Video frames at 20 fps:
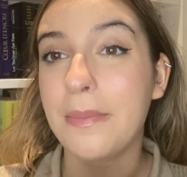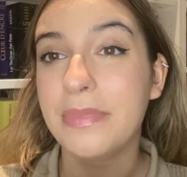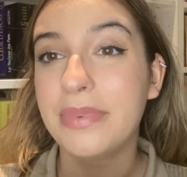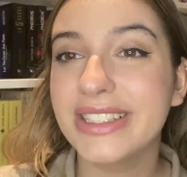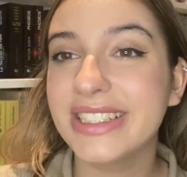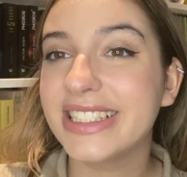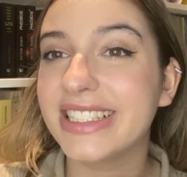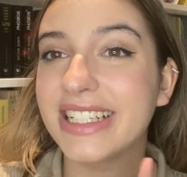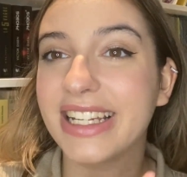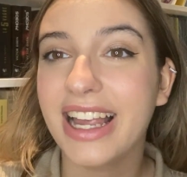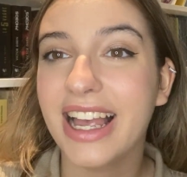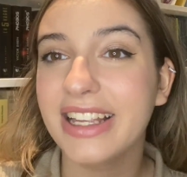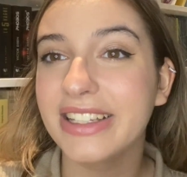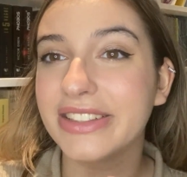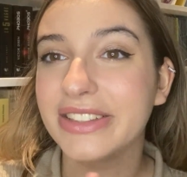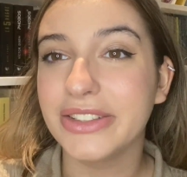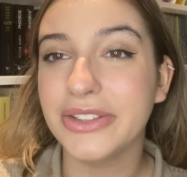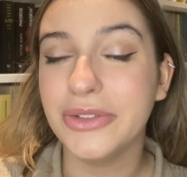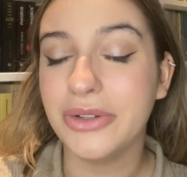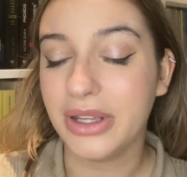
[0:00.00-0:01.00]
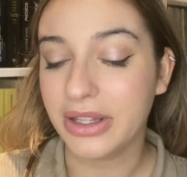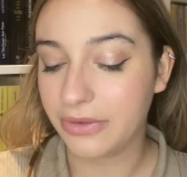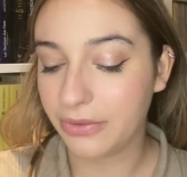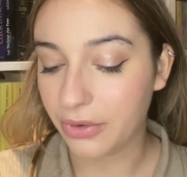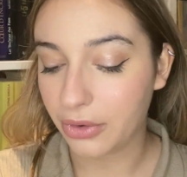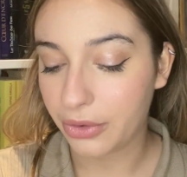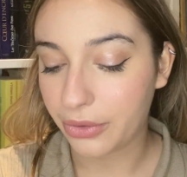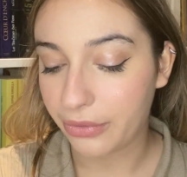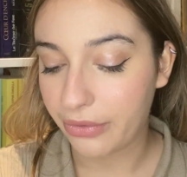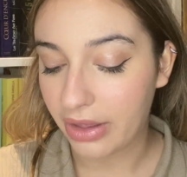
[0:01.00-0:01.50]
She has to do it for
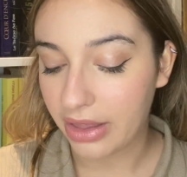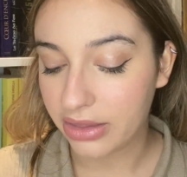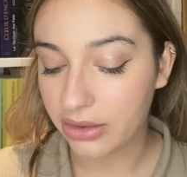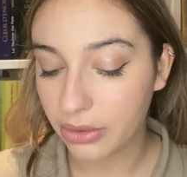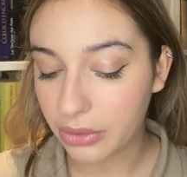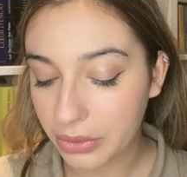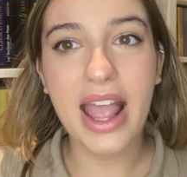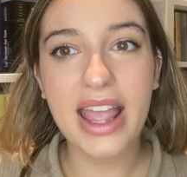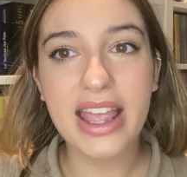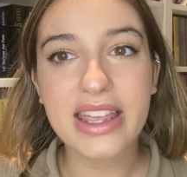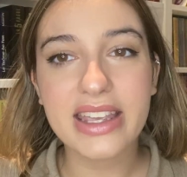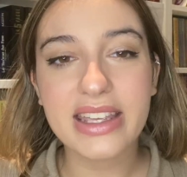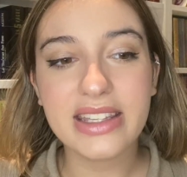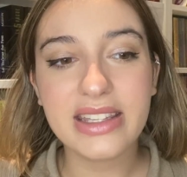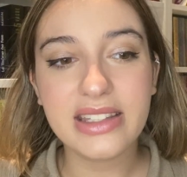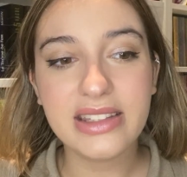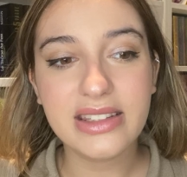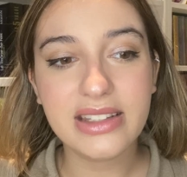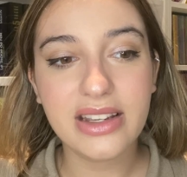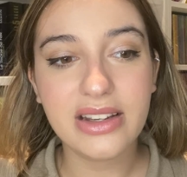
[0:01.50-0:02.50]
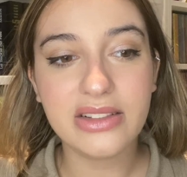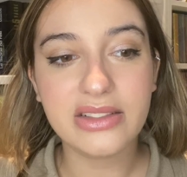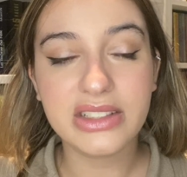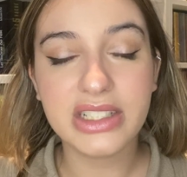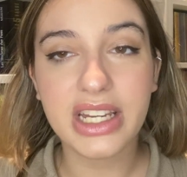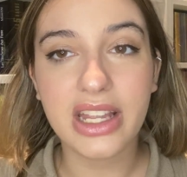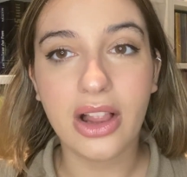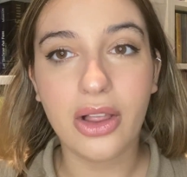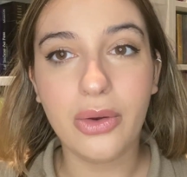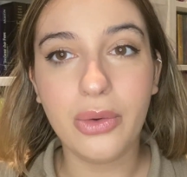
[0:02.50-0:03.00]
her father. And
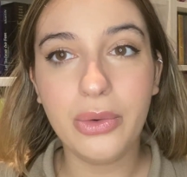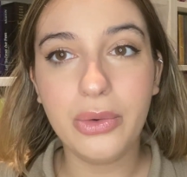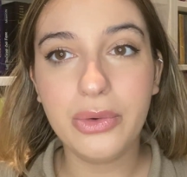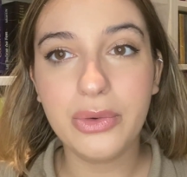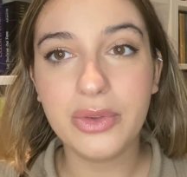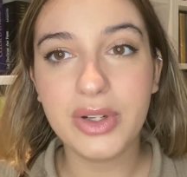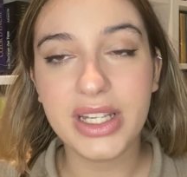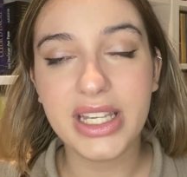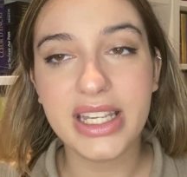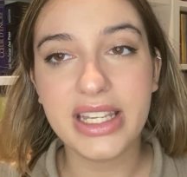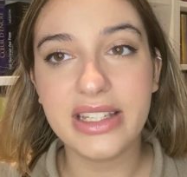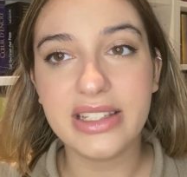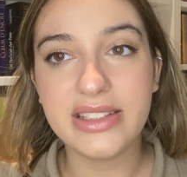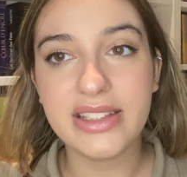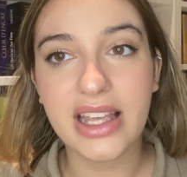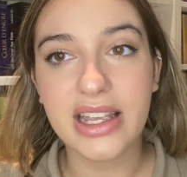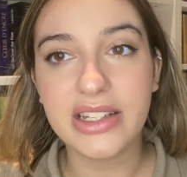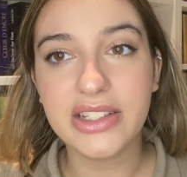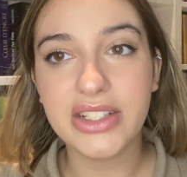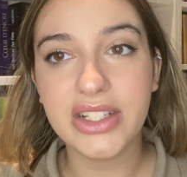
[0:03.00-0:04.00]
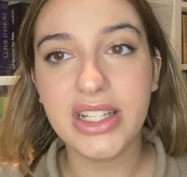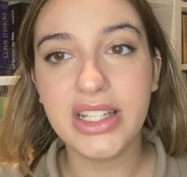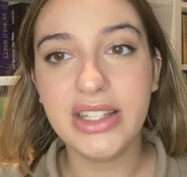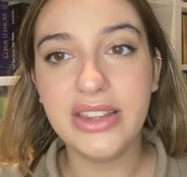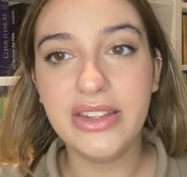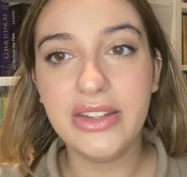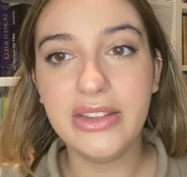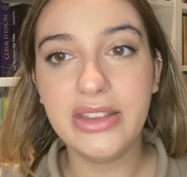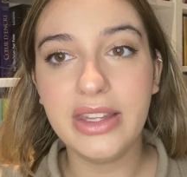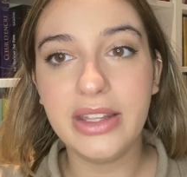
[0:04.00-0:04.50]
Angelo, he's actually
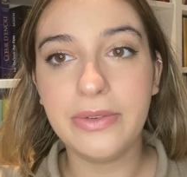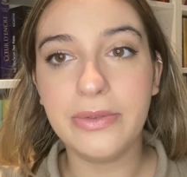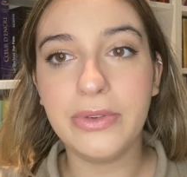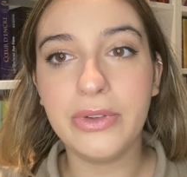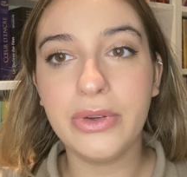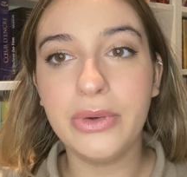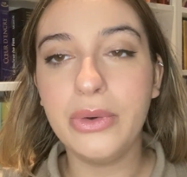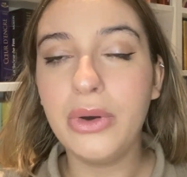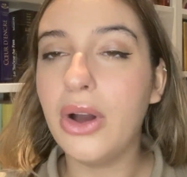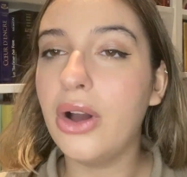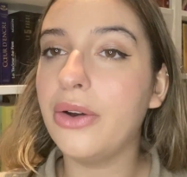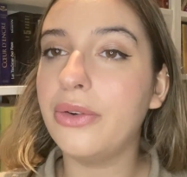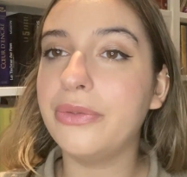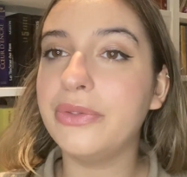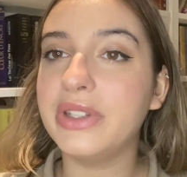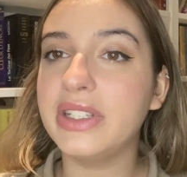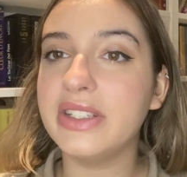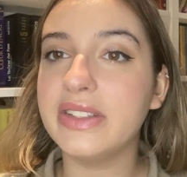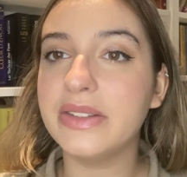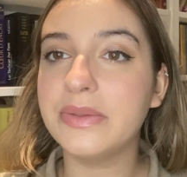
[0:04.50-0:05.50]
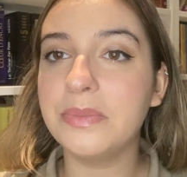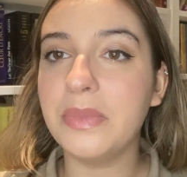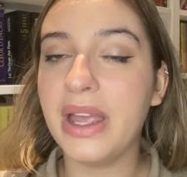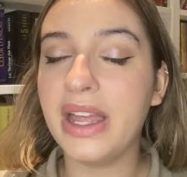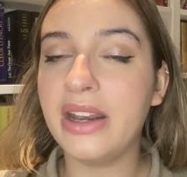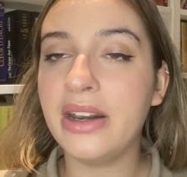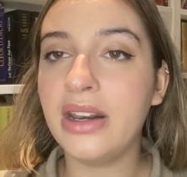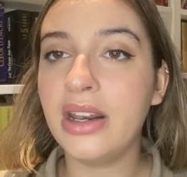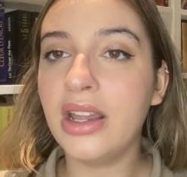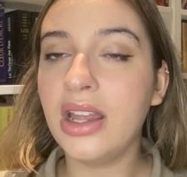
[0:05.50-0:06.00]
the nephew of this
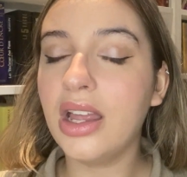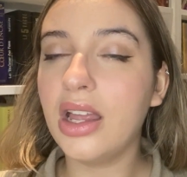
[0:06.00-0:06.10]
man,